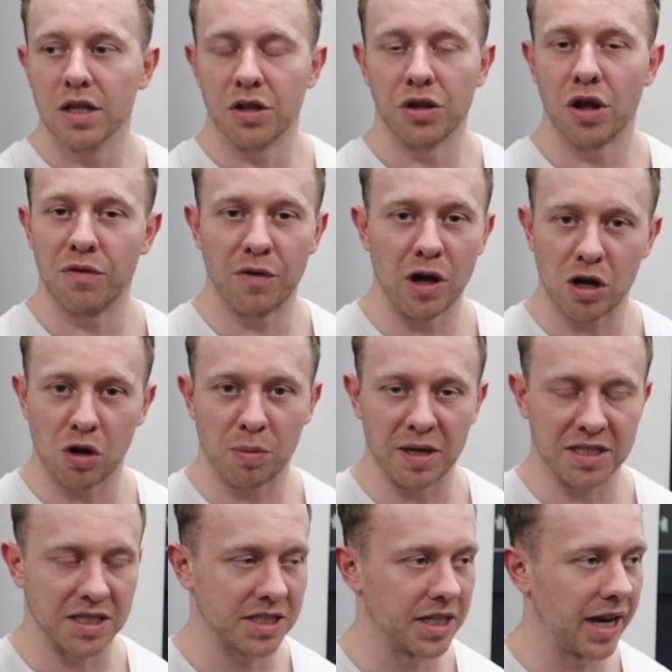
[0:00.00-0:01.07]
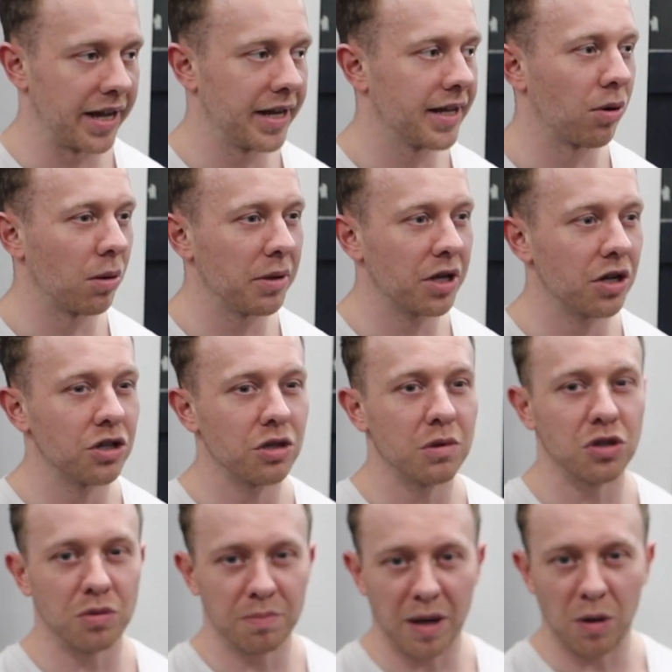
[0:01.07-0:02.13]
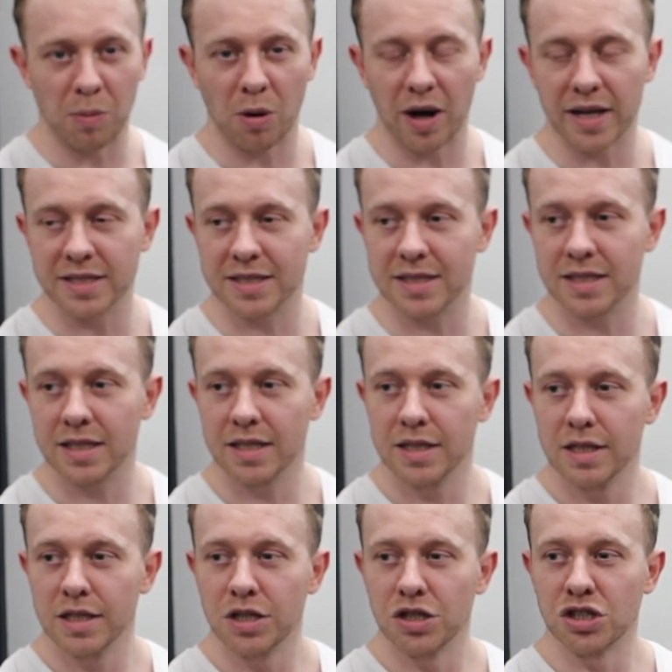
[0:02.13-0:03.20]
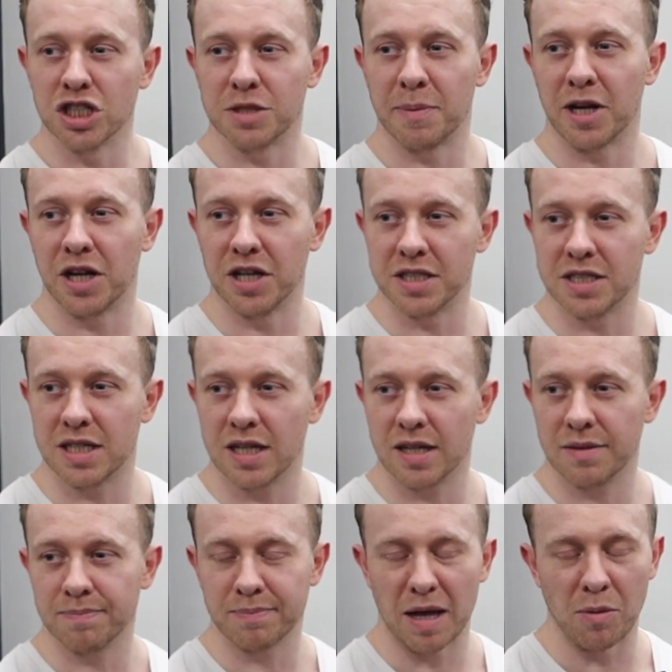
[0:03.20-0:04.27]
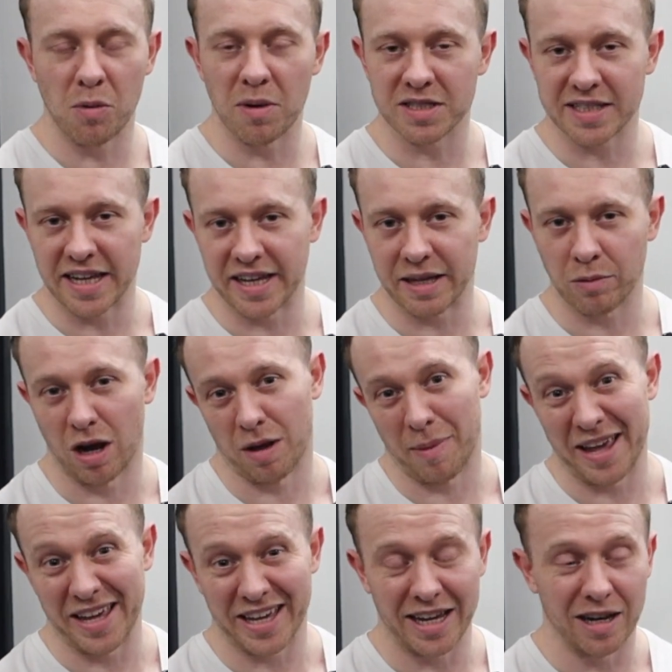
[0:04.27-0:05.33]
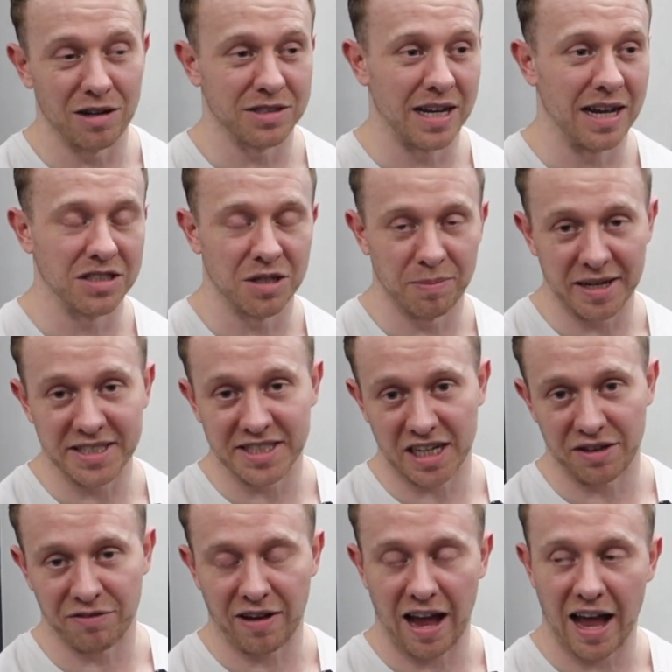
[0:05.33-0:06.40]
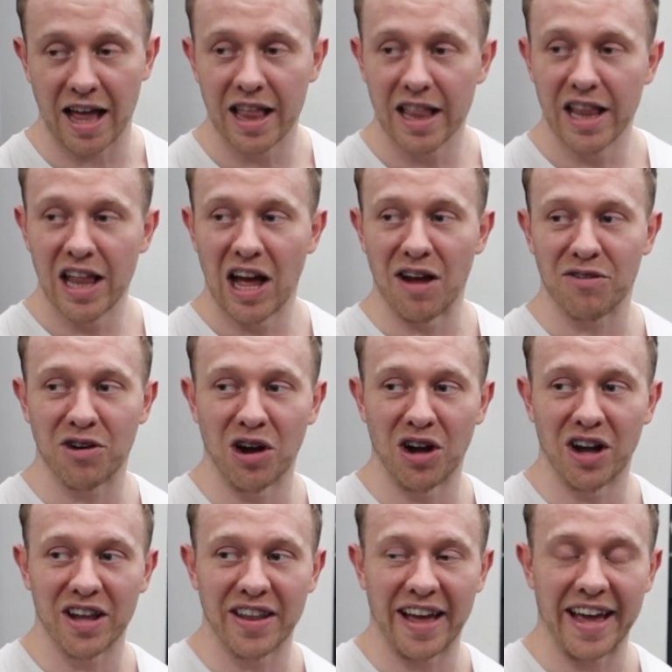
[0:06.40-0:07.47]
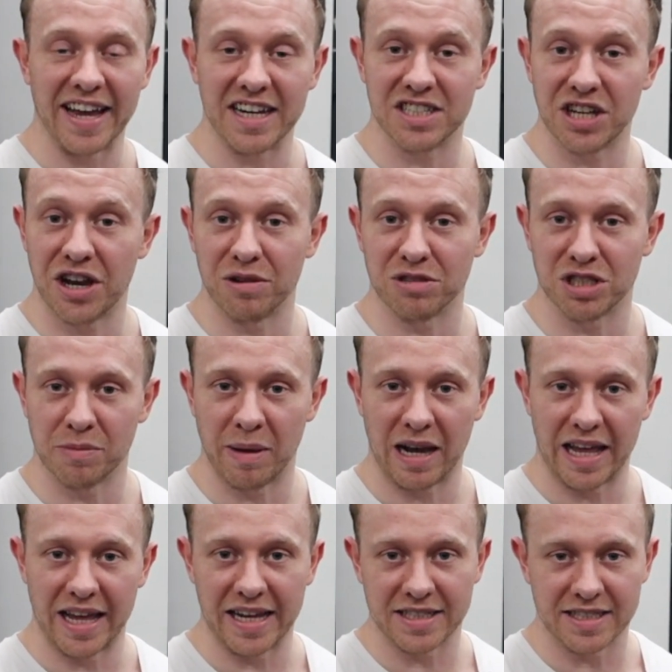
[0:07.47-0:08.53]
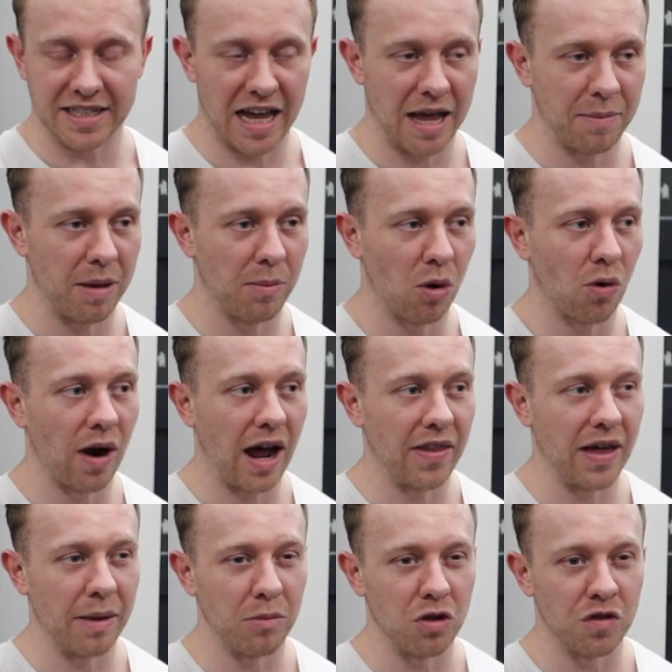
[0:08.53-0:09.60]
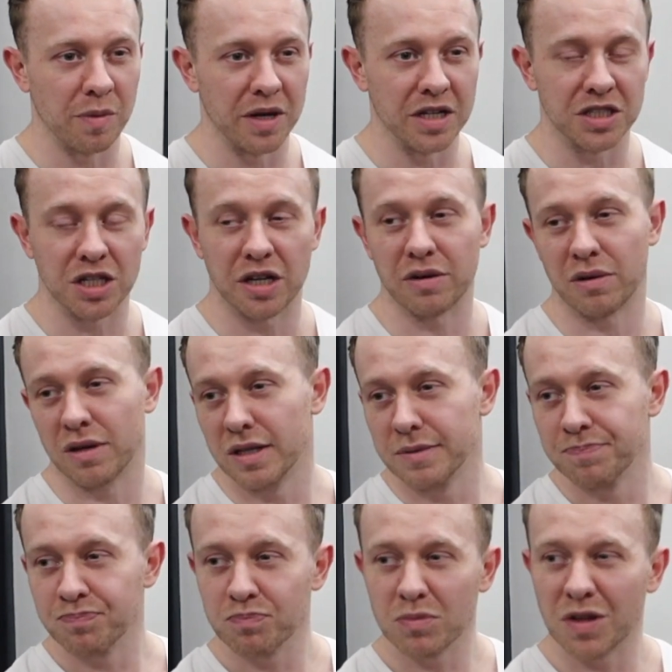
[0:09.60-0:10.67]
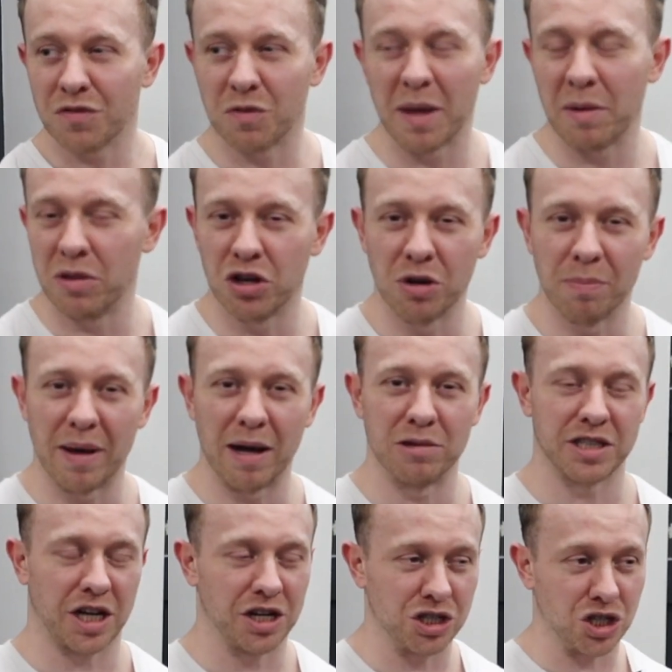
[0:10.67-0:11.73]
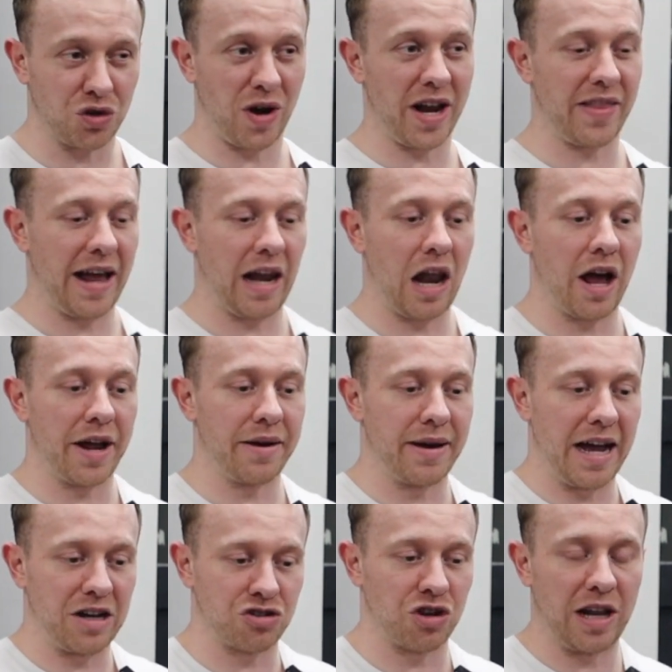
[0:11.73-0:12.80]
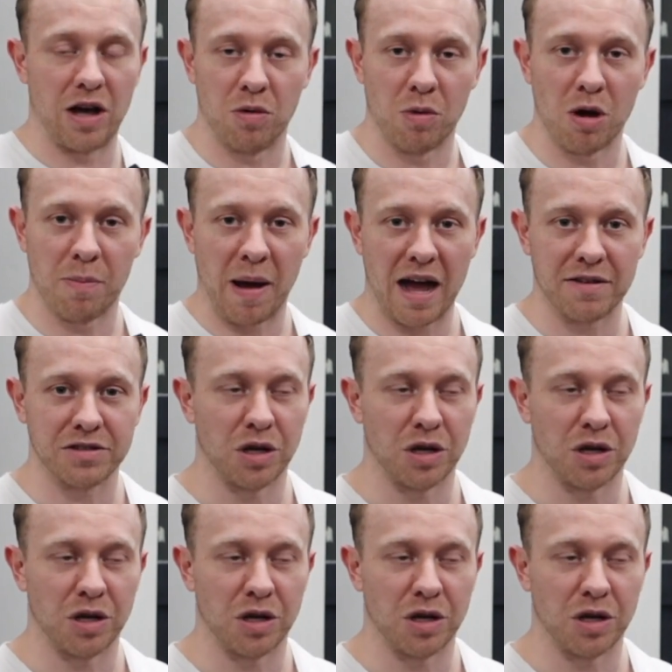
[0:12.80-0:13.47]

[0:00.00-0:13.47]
No vertical pressing today. Probably going to do a dumbbell press, just because I'm almost 80, well I'm 80 kilos now, so I'm basically fat. I've got that external stability to get a bit more out of that movement. So for me with the dumbbells, I can just create that like natural elbow pass.